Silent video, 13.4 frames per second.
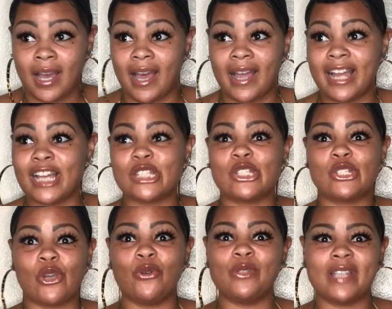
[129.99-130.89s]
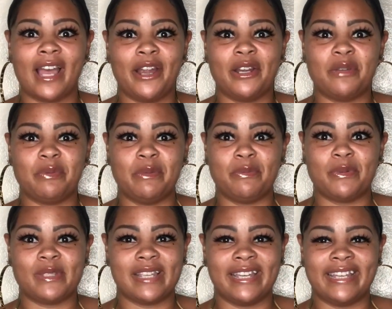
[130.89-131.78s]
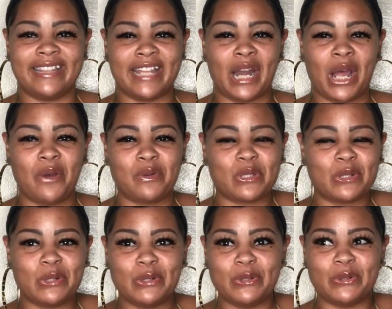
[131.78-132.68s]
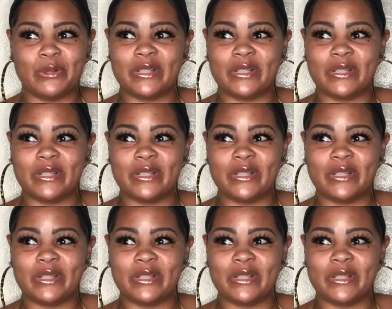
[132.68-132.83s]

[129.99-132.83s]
I got so tired of people saying that I was cool.